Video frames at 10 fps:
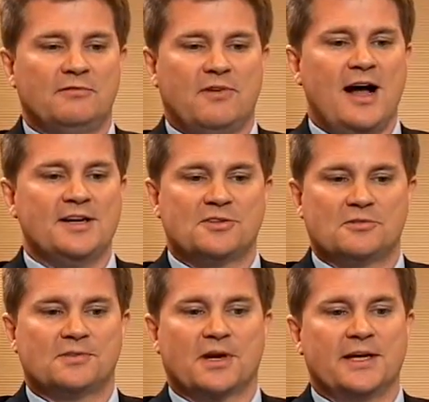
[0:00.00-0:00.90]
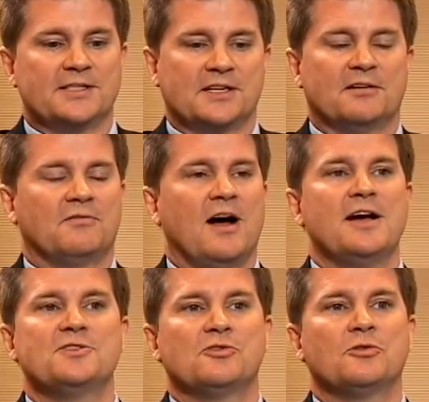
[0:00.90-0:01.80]
advisor is an
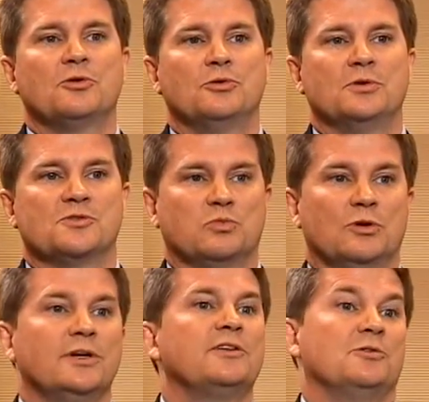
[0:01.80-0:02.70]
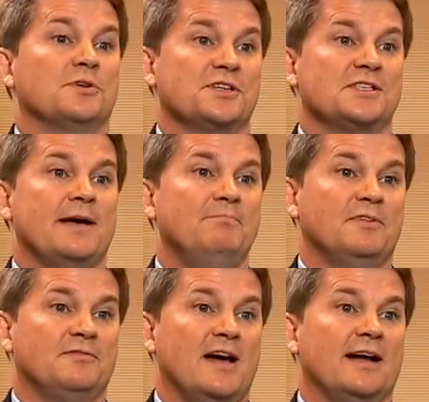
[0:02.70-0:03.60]
advisor who is willing to accept
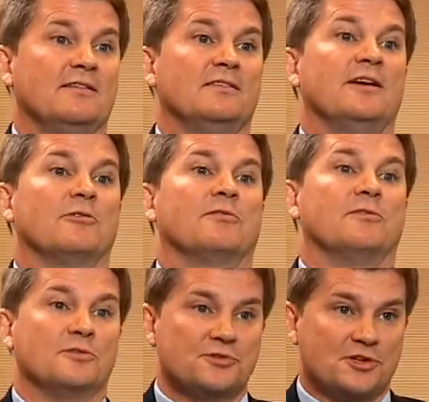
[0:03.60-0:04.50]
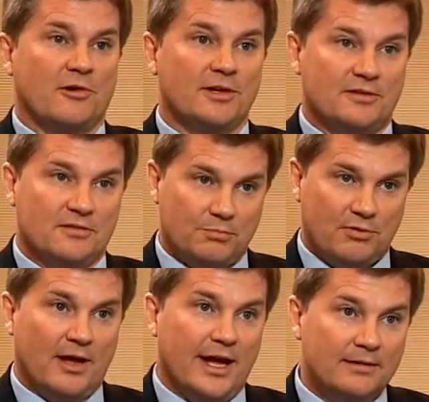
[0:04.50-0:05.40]
the fact that they are fiduciary to the
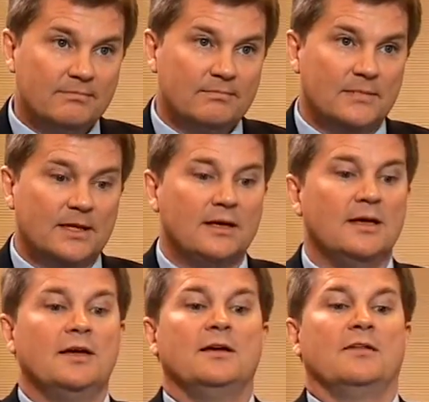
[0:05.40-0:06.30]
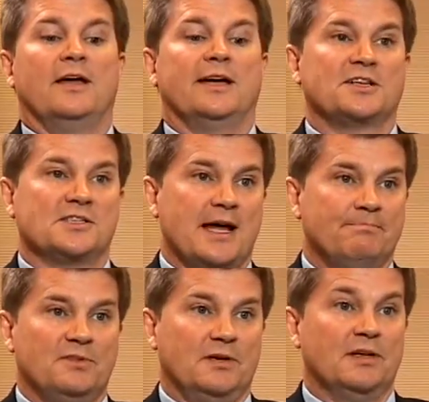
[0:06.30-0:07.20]
plan. They
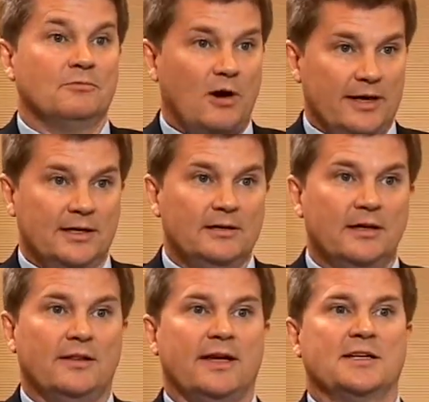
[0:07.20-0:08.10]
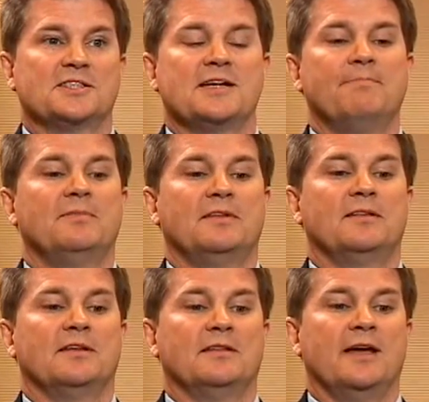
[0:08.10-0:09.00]
accept in writing, they accept
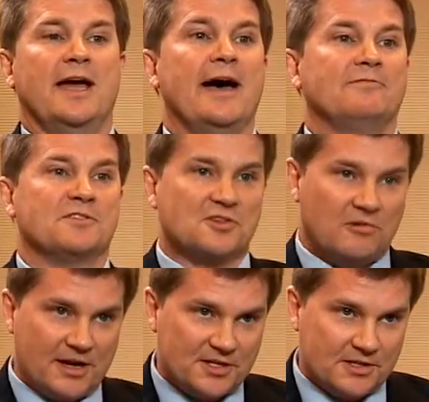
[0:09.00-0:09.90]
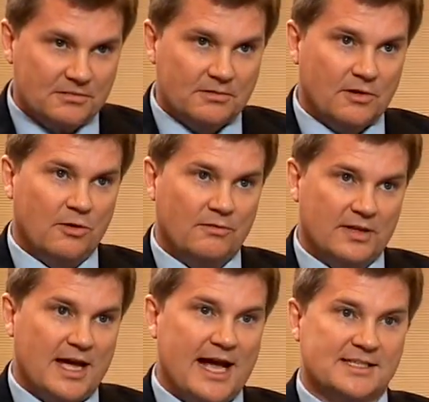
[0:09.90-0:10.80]
that they have discretion over
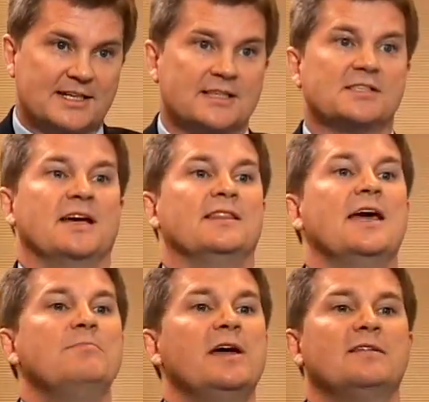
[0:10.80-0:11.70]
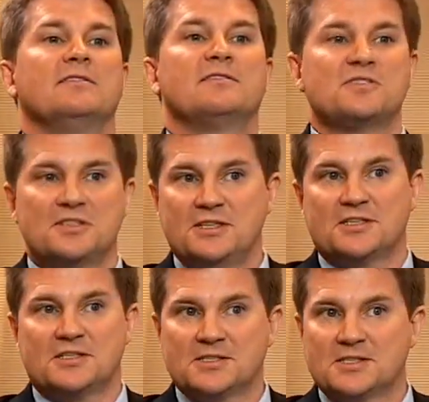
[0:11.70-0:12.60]
the assets, and they make the
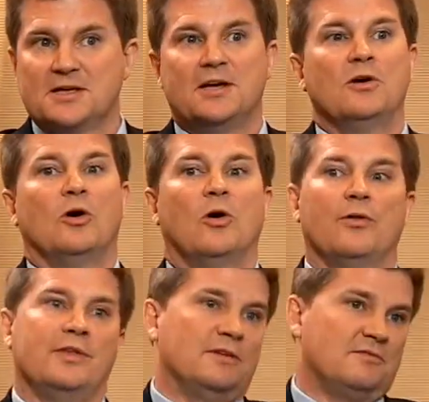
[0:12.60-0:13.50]
decisions on the